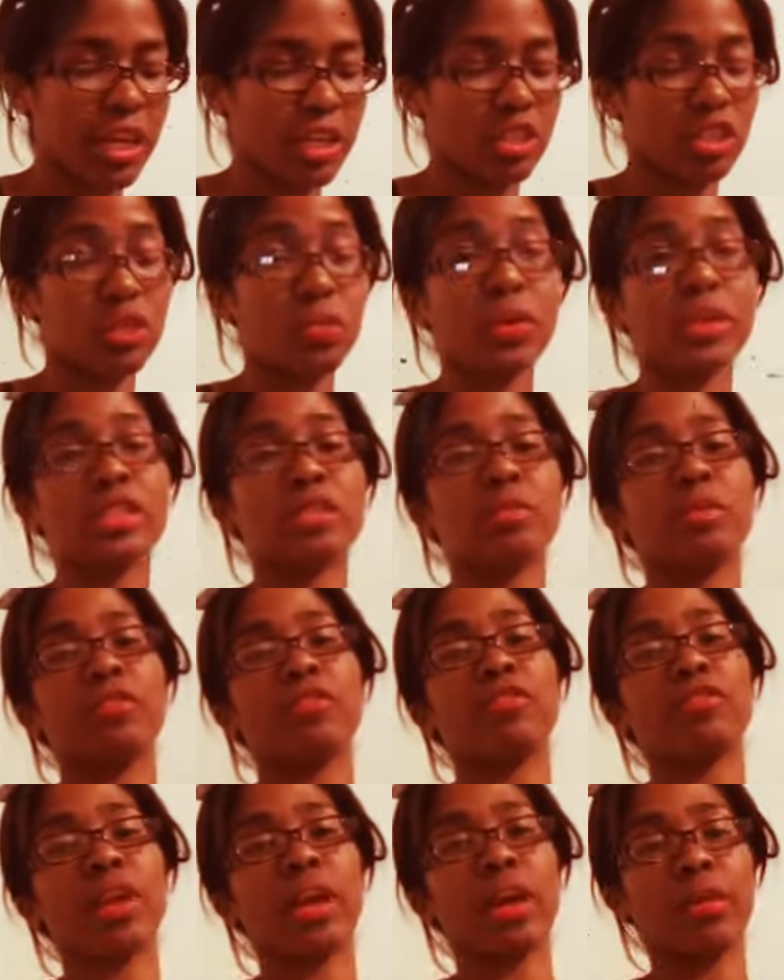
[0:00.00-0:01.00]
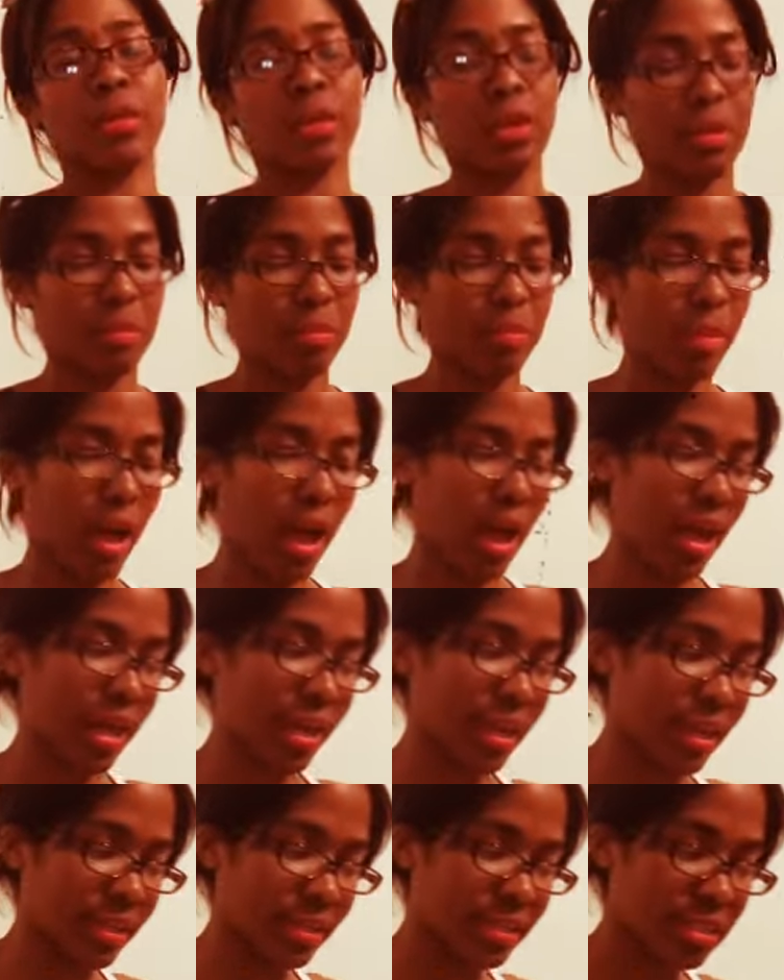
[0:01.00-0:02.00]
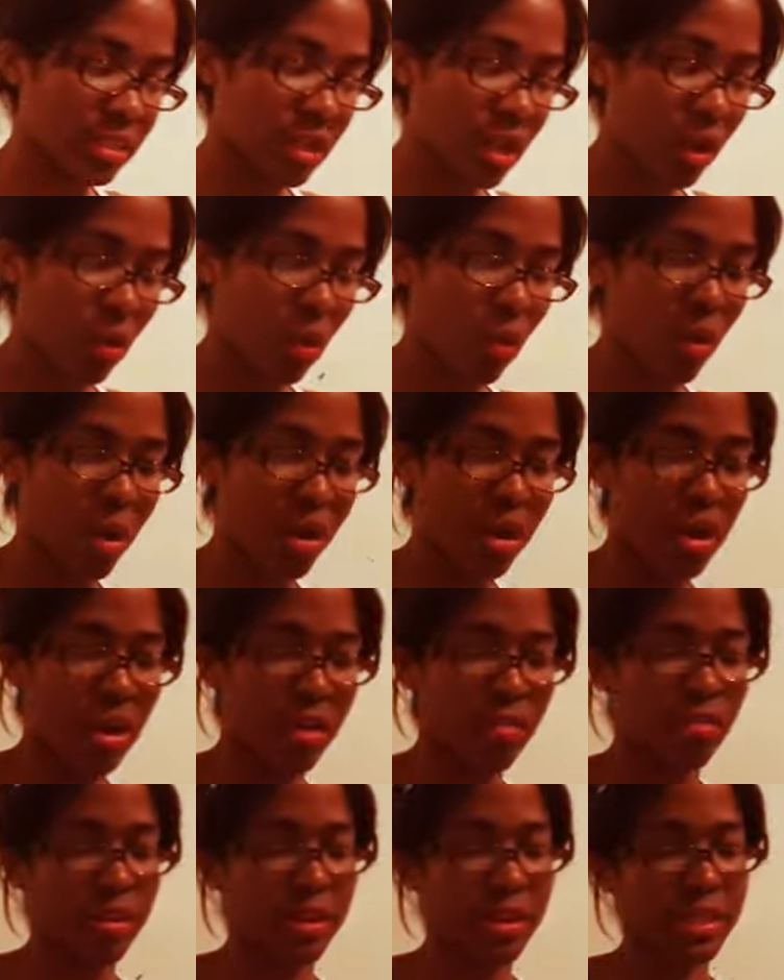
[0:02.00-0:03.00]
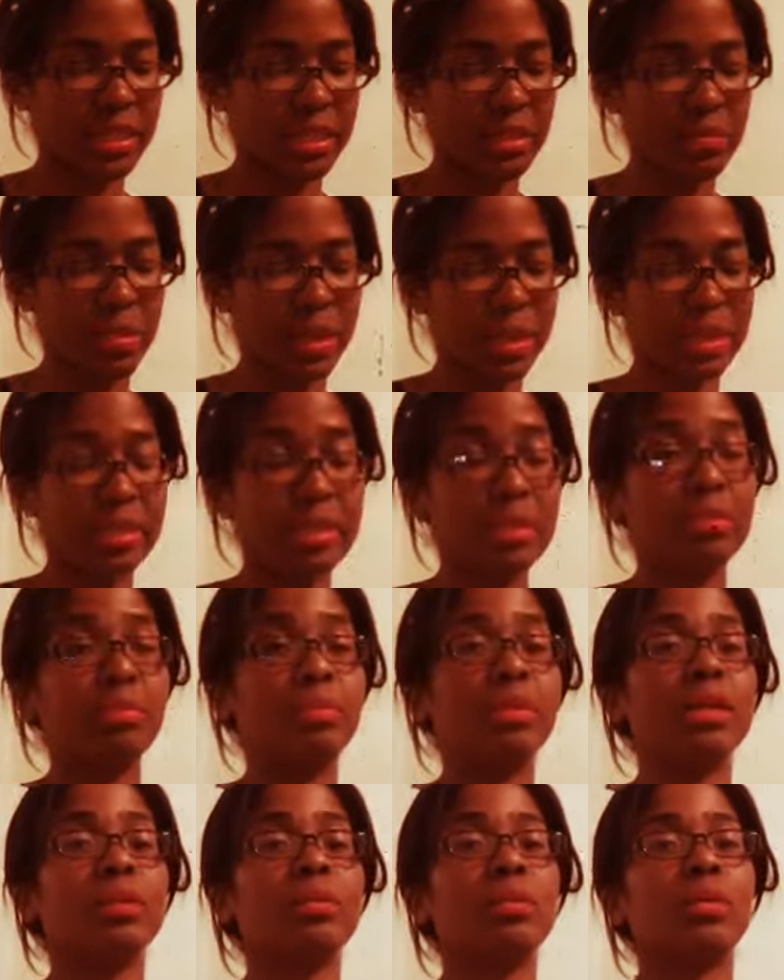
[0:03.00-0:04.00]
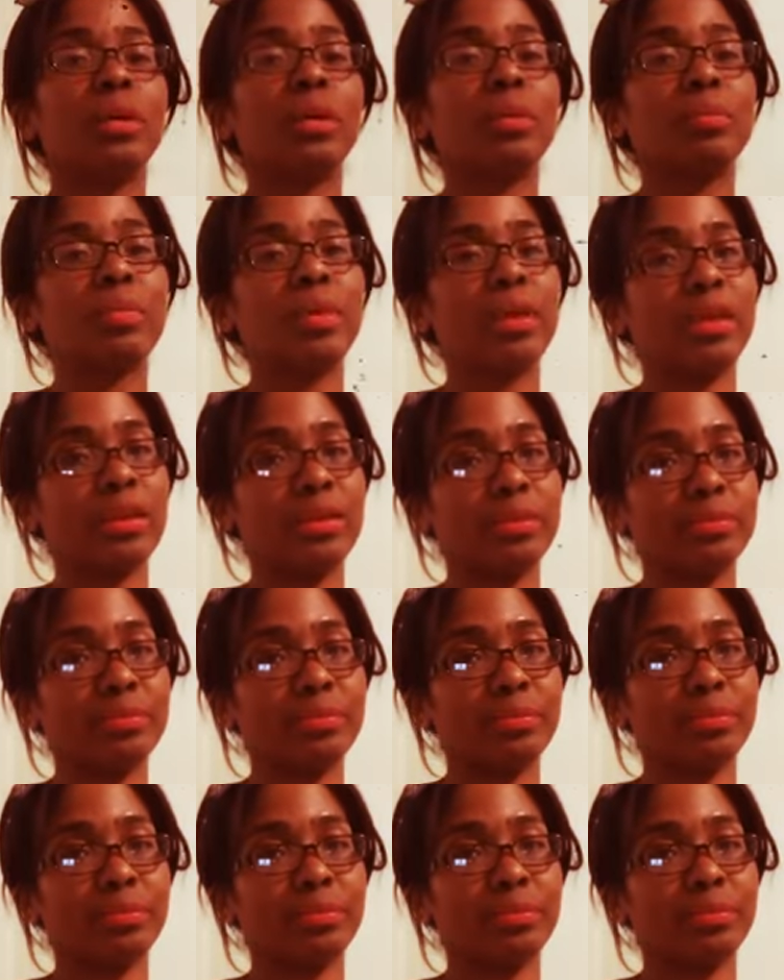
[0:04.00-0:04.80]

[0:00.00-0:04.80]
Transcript: She wants to be fair and unbiased. Whatever is meant to be will be.